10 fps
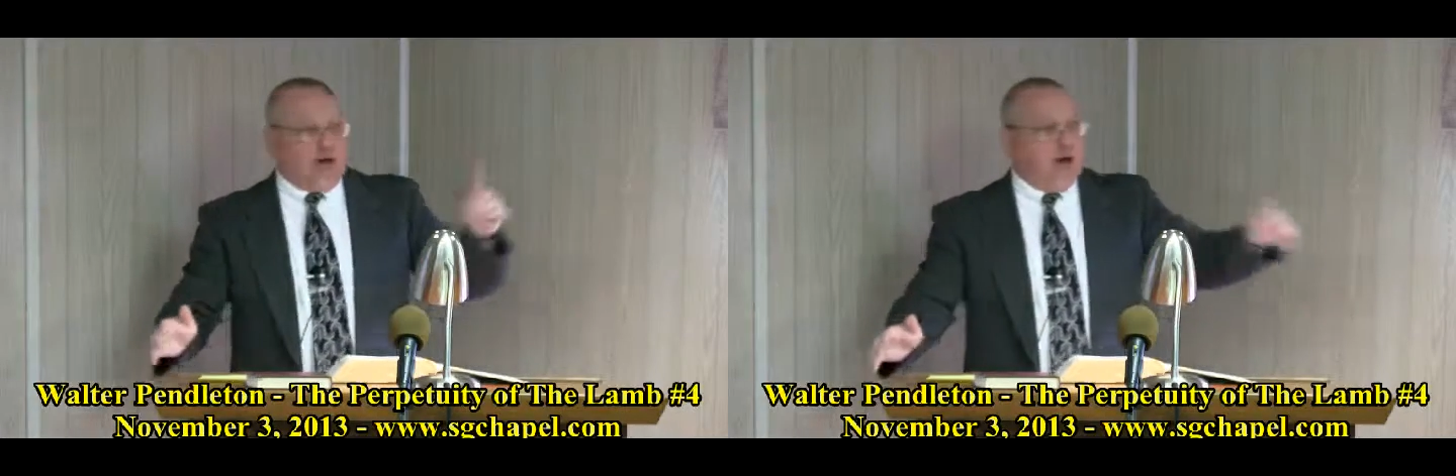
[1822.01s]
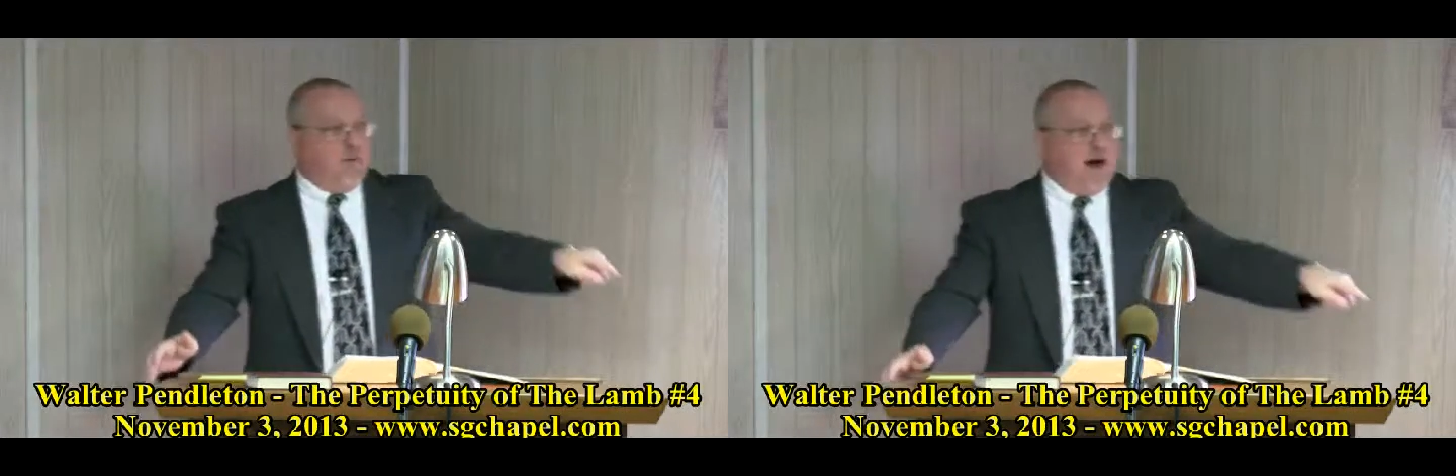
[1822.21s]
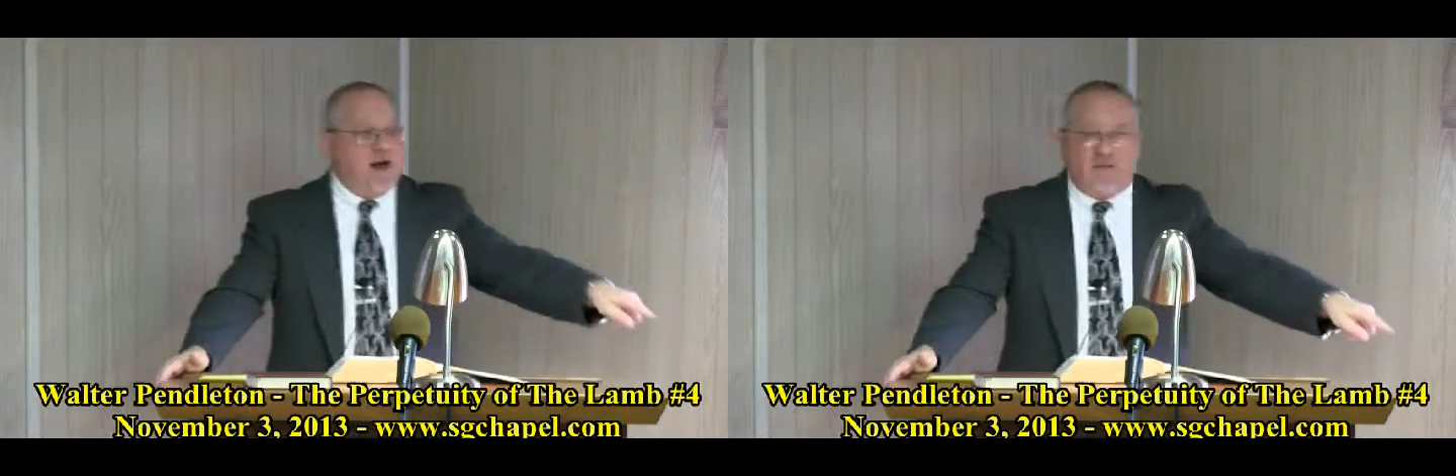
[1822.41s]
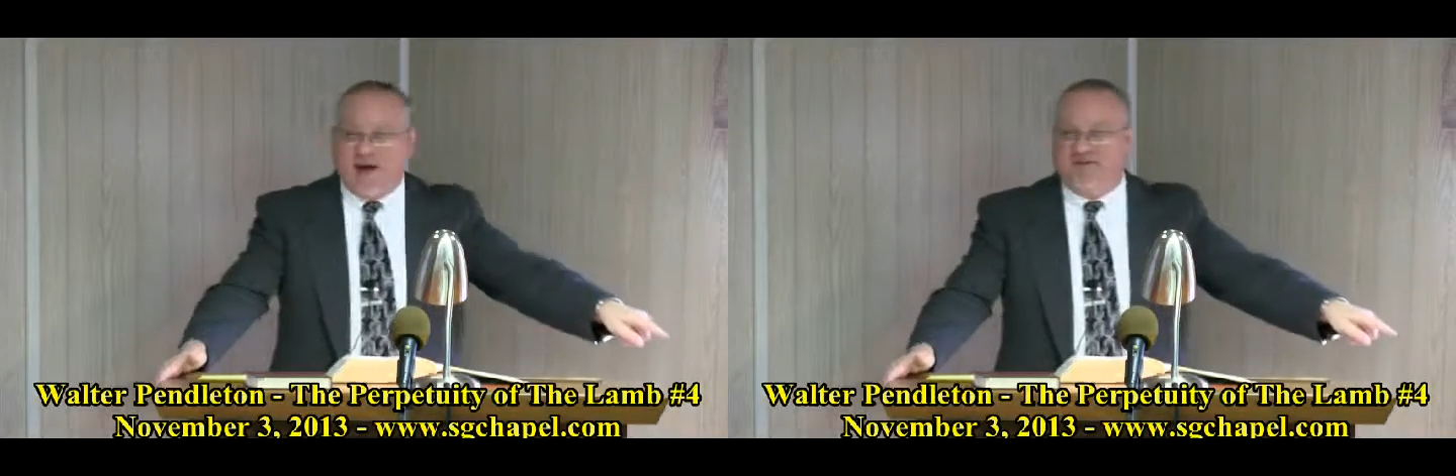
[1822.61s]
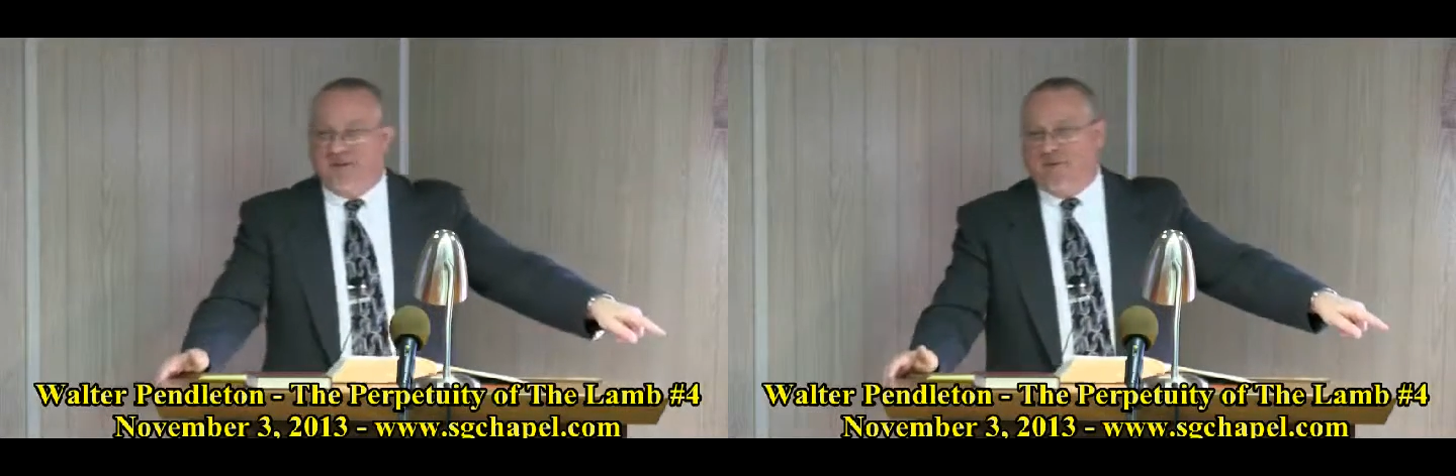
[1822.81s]
God Almighty
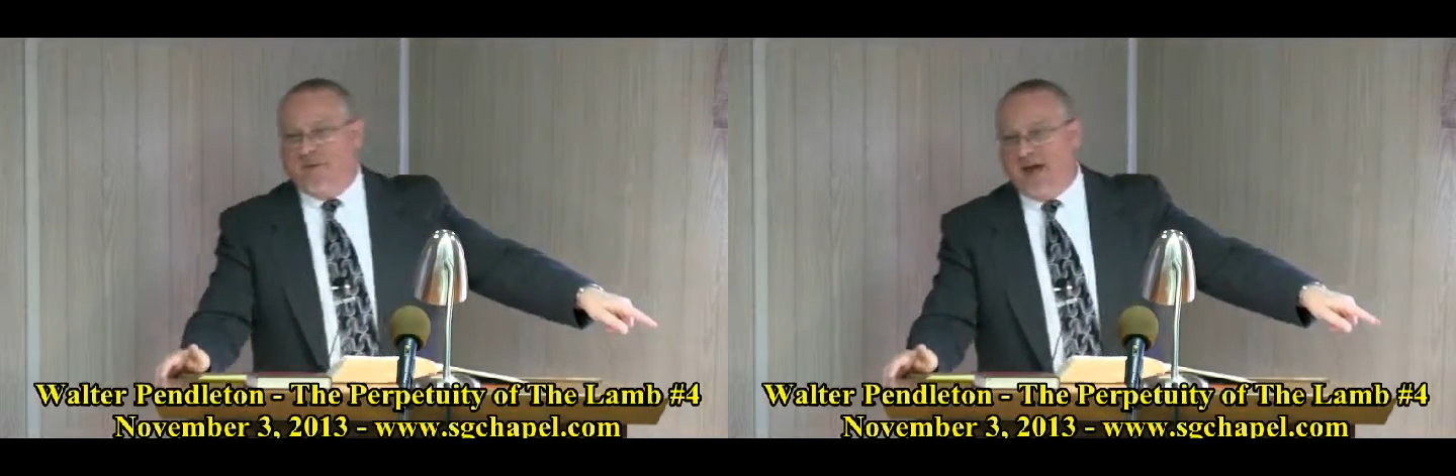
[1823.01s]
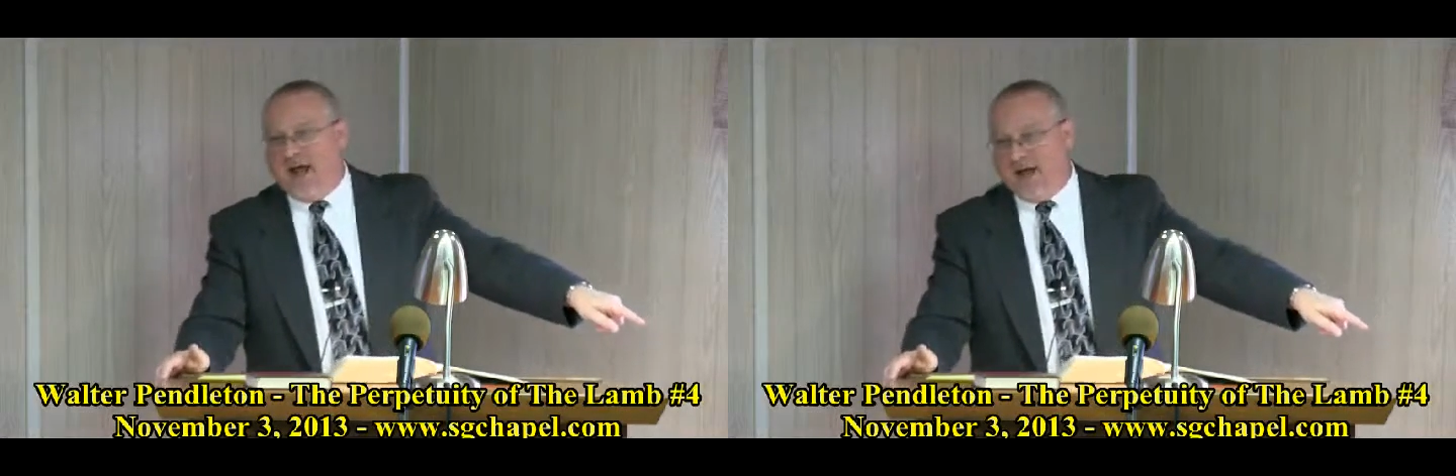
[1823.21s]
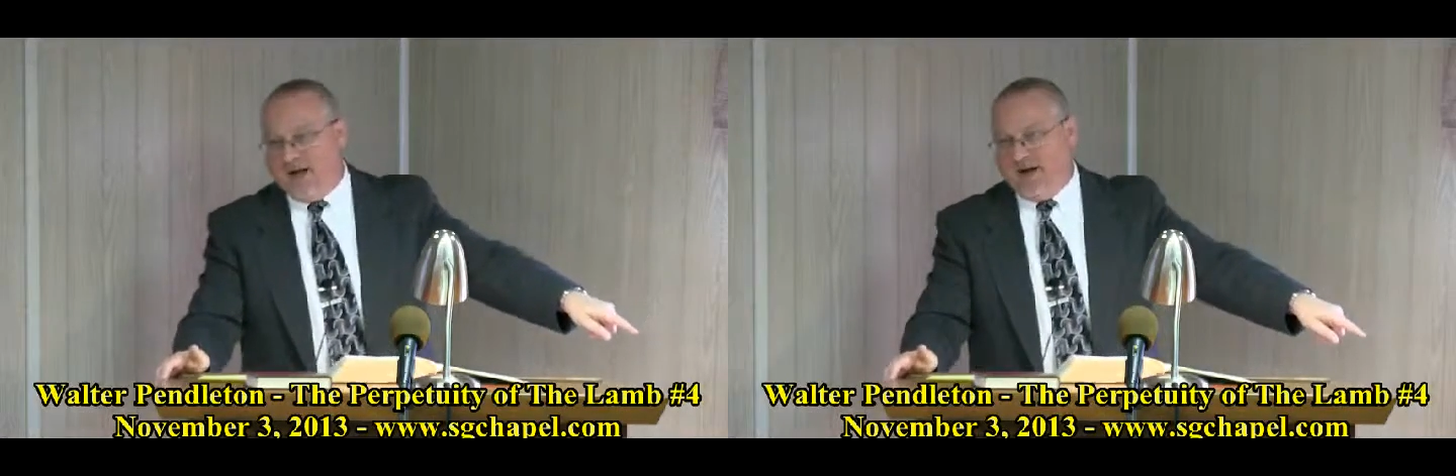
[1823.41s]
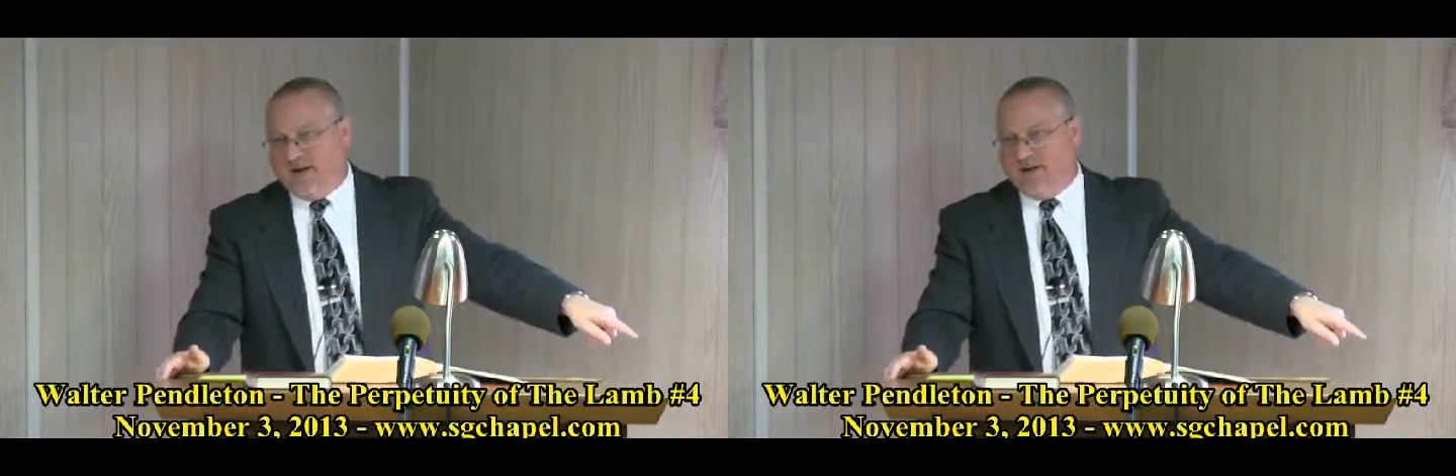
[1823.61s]
raised him from the dead.